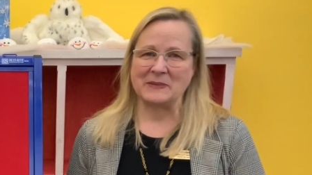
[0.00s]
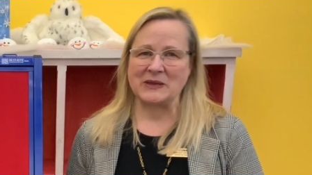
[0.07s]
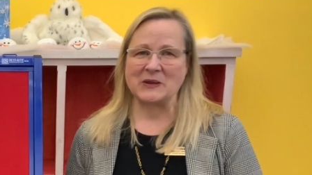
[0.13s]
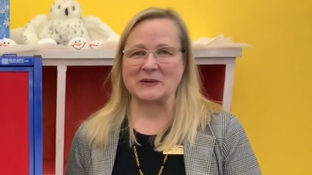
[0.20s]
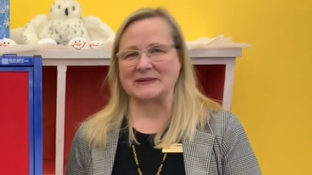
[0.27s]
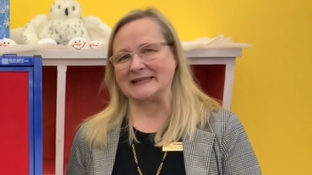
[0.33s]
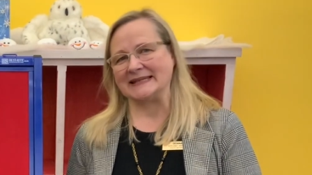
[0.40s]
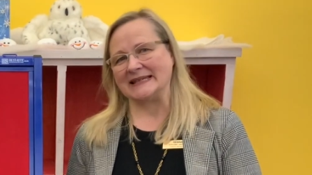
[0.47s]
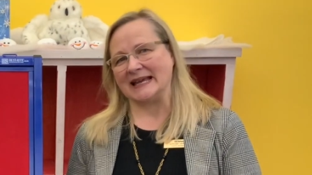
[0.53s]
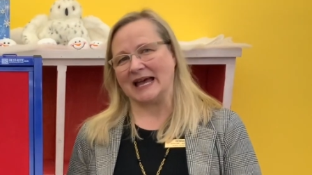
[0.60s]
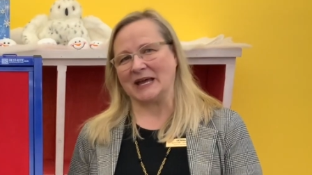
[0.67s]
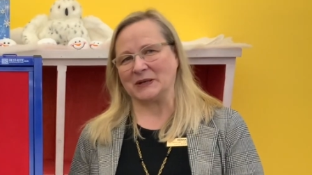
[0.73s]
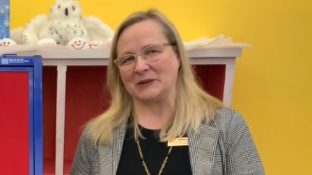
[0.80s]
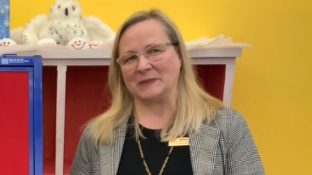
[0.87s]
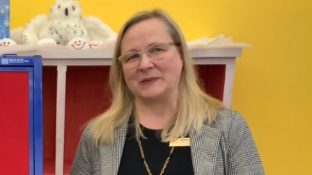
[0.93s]
or sea
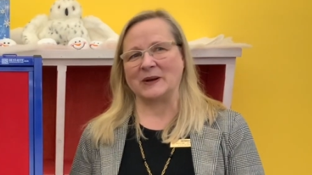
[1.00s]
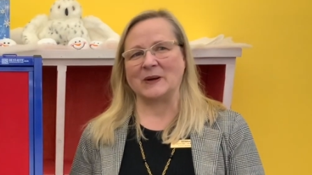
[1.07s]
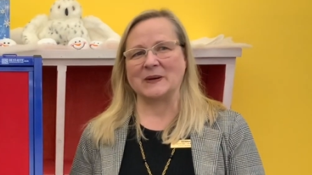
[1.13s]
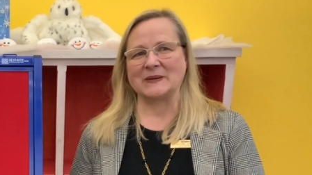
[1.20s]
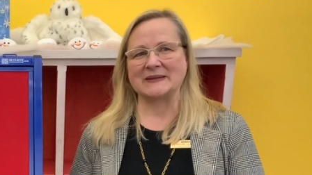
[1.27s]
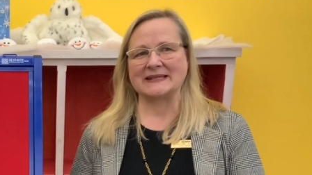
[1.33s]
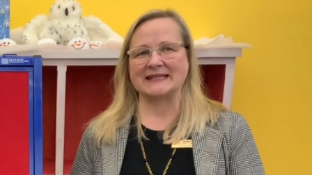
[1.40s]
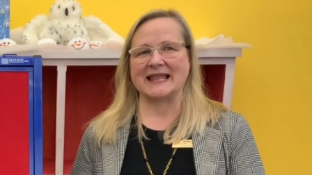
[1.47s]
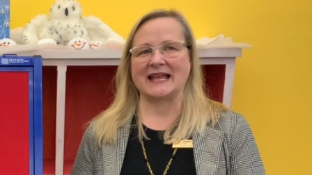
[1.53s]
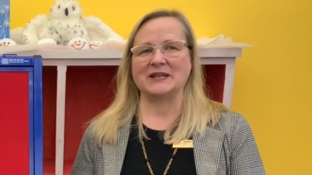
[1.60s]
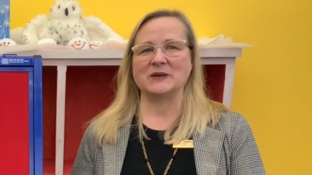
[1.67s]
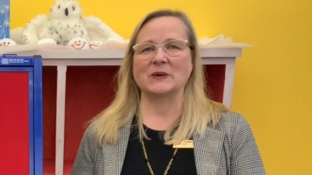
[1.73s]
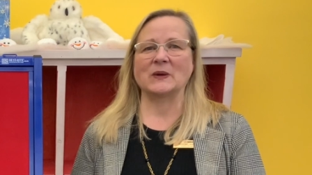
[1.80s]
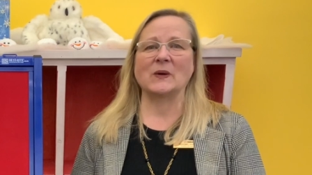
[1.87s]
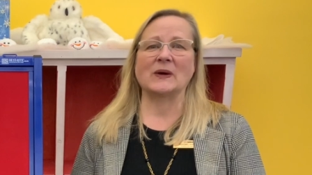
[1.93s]
otter pose, then
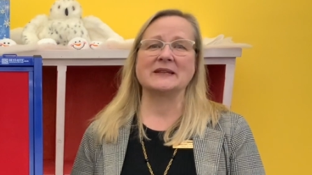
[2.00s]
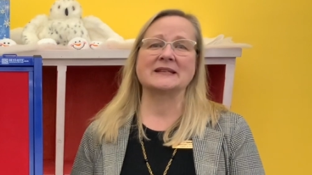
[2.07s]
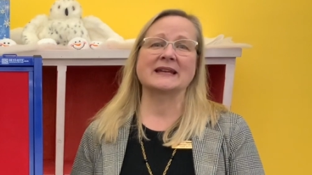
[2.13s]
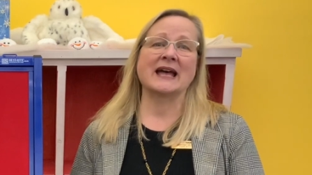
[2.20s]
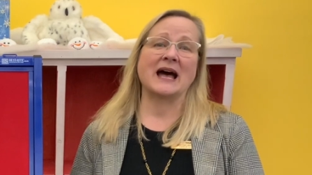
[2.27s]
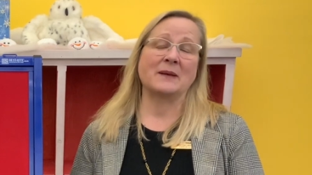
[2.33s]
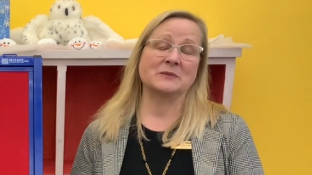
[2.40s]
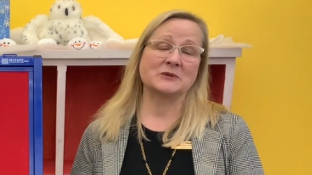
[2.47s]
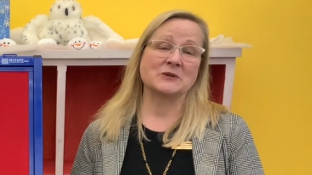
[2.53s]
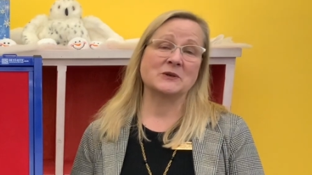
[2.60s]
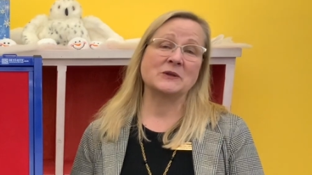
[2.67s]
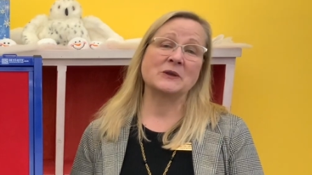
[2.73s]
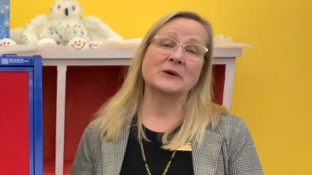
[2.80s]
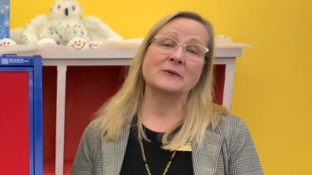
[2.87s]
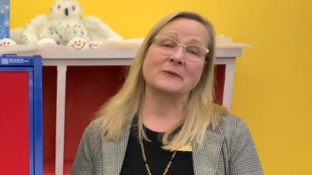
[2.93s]
you're going to come to
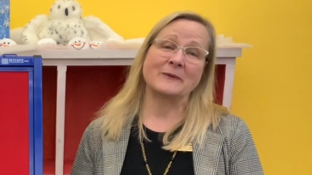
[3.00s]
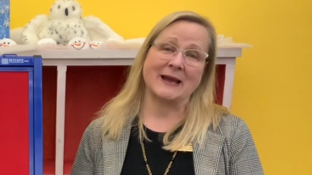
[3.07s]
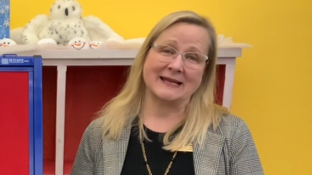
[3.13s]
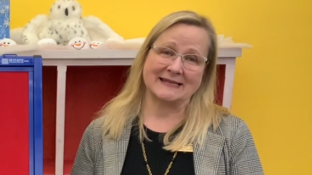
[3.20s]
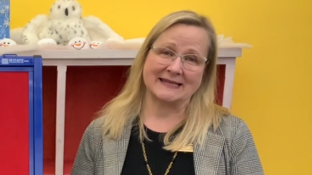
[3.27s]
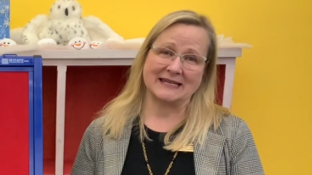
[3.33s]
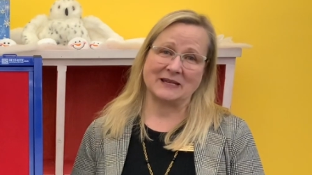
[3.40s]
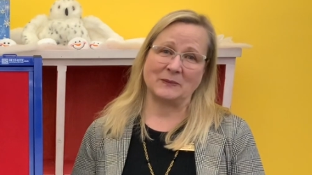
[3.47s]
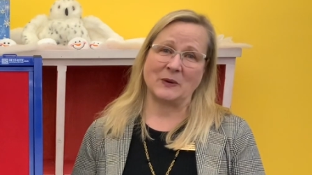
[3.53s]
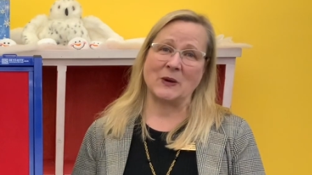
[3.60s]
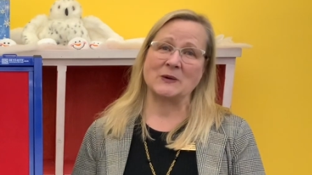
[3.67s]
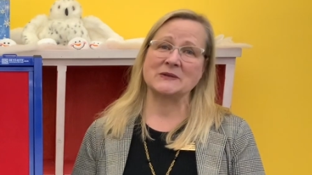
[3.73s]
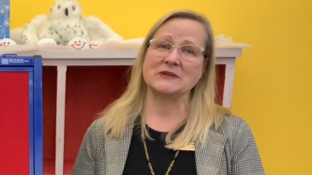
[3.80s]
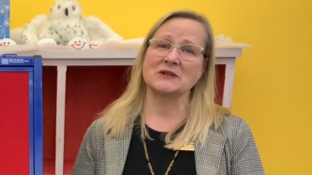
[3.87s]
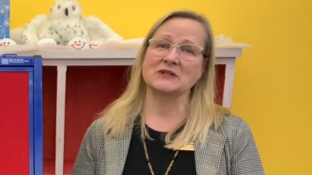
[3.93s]
your resting
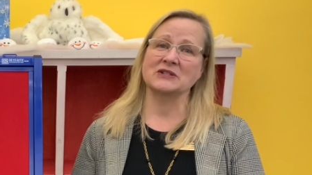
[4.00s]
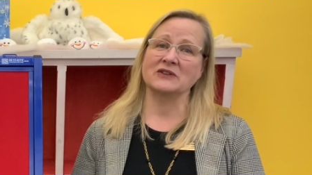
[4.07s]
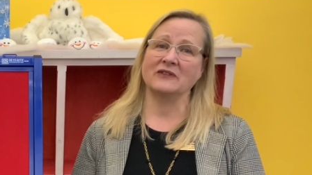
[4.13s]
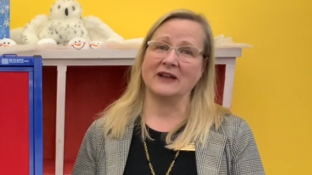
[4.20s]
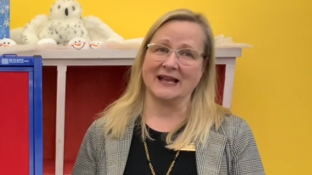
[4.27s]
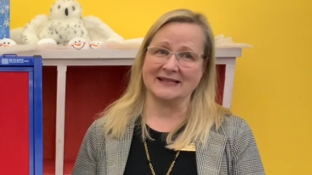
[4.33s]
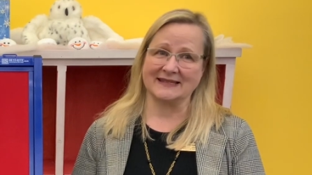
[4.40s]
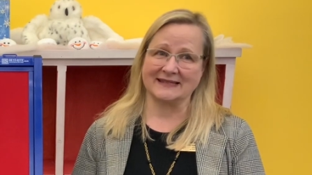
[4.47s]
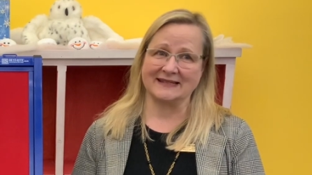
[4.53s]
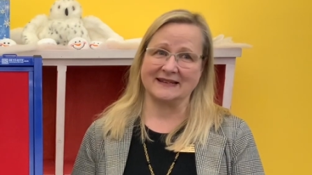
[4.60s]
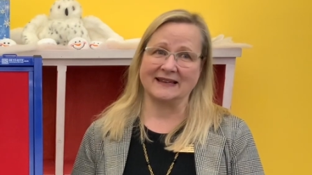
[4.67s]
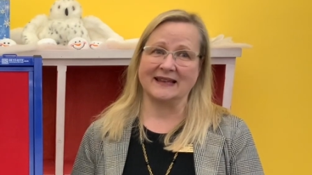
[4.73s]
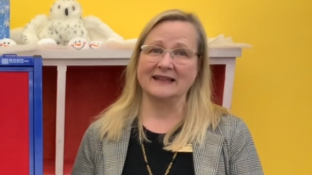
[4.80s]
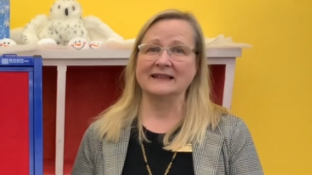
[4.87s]
pose, your shavasana,